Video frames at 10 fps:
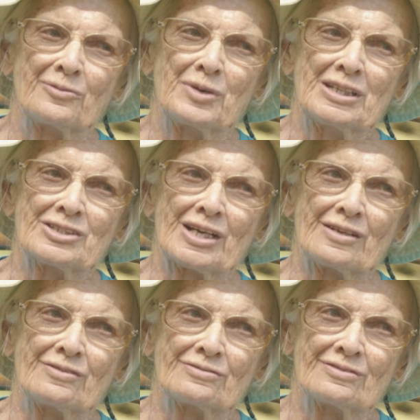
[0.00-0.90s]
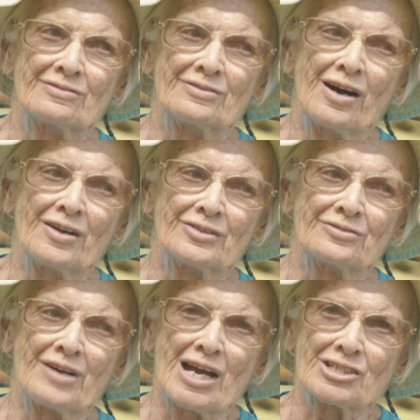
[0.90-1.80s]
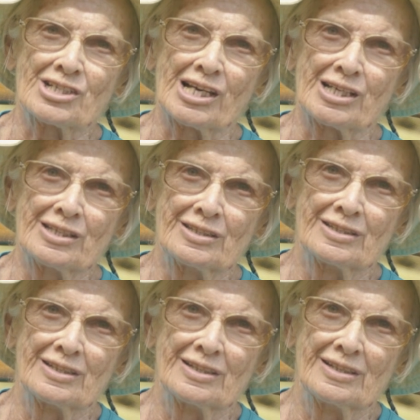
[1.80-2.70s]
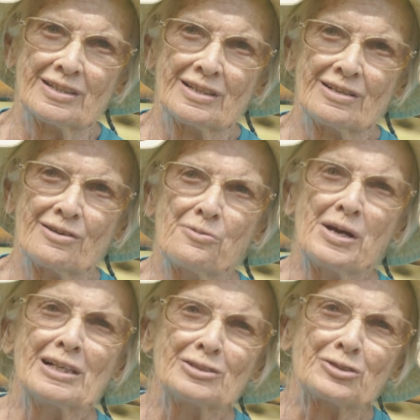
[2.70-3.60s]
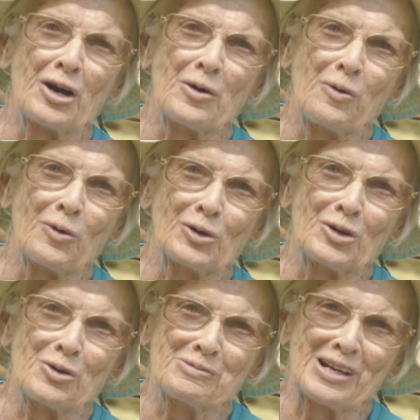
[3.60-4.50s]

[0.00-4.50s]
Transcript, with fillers: we said rather rashly, we'll grow all your